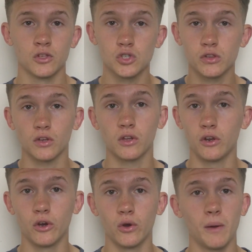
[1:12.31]
Just so you
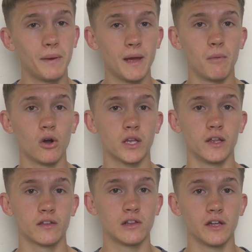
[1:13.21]
know, a bear market
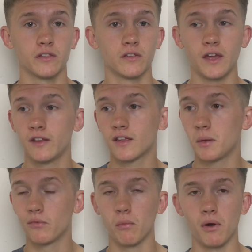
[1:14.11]
is classed as any
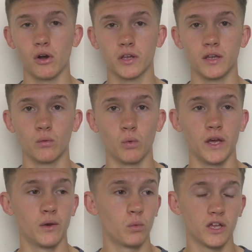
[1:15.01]
time in the market
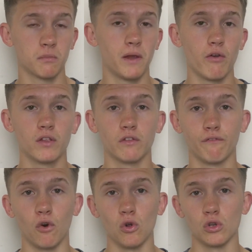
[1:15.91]
where we experience a
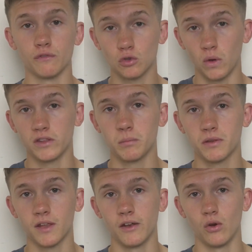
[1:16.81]
fall of
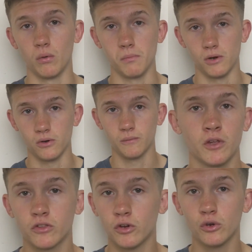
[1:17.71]
20% or more.
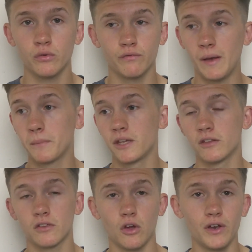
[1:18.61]
So that
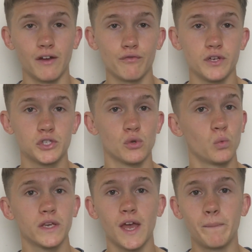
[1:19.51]
means, on average,
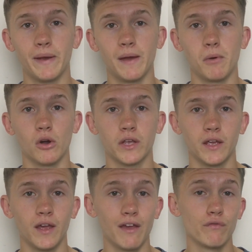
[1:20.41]
we get a bear
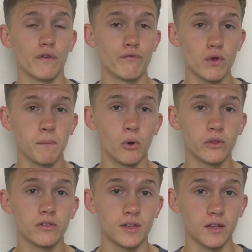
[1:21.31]
market every
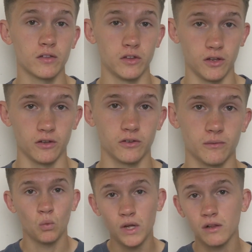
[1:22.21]
3.6 years.
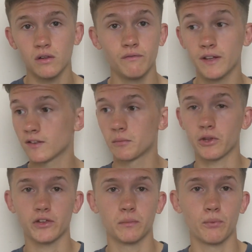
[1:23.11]
Well, that seems
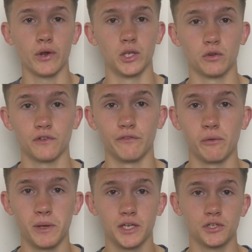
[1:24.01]
like some pretty useful
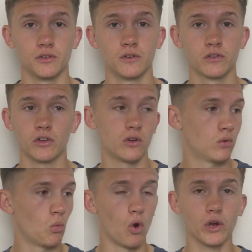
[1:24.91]
information. So
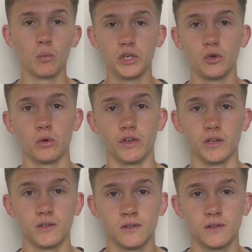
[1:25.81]
what can we do with it?